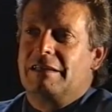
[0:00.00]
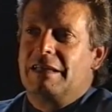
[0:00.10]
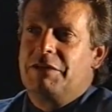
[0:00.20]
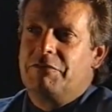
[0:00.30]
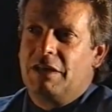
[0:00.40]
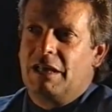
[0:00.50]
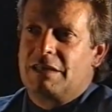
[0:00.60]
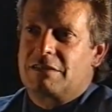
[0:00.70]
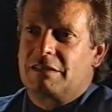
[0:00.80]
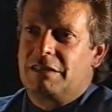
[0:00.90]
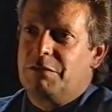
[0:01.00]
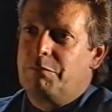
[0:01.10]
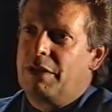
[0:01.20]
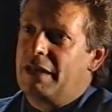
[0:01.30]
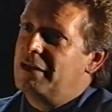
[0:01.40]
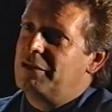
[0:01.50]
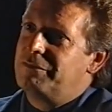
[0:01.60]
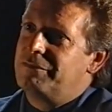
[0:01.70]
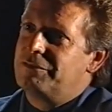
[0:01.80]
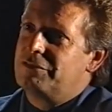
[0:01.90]
he realised that he could play
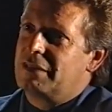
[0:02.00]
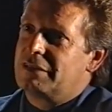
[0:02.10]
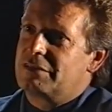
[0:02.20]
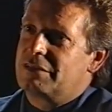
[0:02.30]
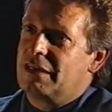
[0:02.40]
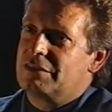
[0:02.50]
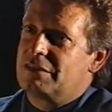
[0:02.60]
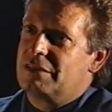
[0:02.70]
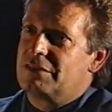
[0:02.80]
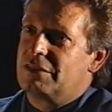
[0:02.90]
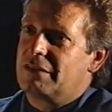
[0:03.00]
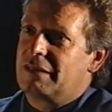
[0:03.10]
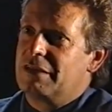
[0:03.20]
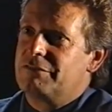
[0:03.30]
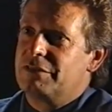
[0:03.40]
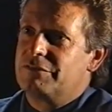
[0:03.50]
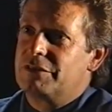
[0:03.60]
off directors against each other, get rid of